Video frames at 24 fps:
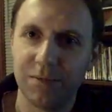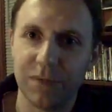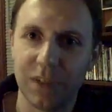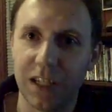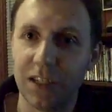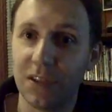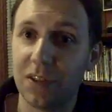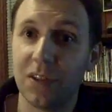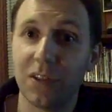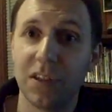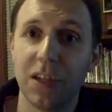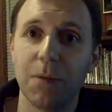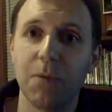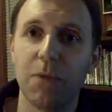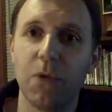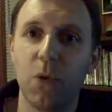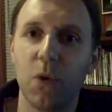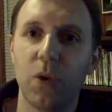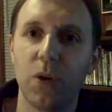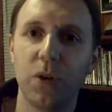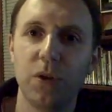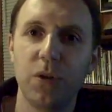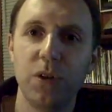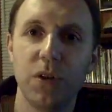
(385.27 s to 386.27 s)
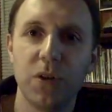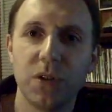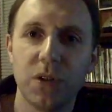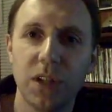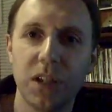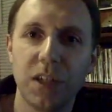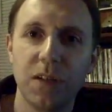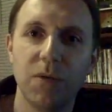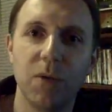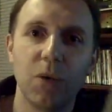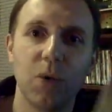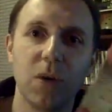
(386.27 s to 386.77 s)
as I said before, New Year's
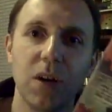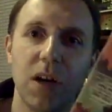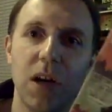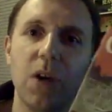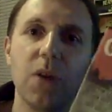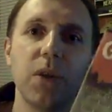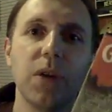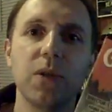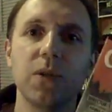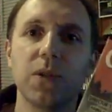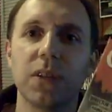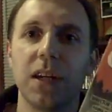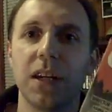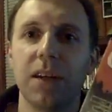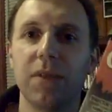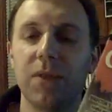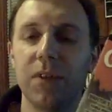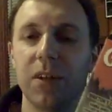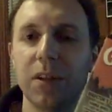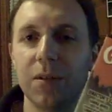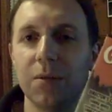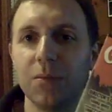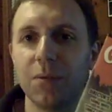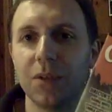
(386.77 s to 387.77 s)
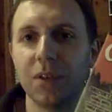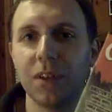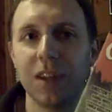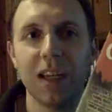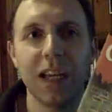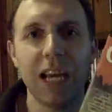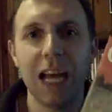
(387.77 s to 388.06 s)
Evil, all those kind of films.